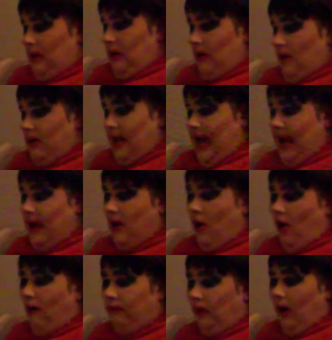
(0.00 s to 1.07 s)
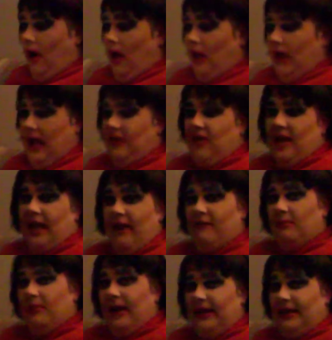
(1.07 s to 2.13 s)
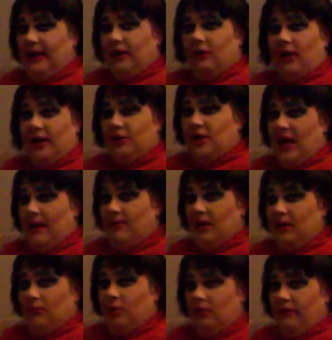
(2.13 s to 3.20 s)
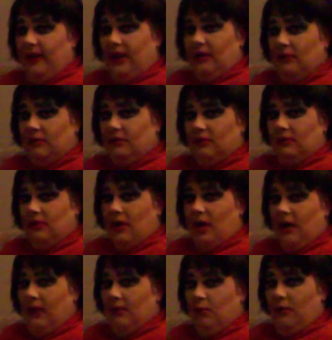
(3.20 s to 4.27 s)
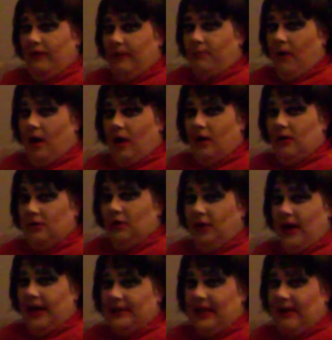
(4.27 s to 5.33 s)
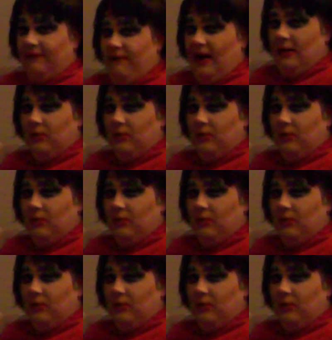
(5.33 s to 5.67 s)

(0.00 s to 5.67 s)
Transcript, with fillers: Okay, overall, I think everybody did a great job on the movie, on the movie part. You guys had fun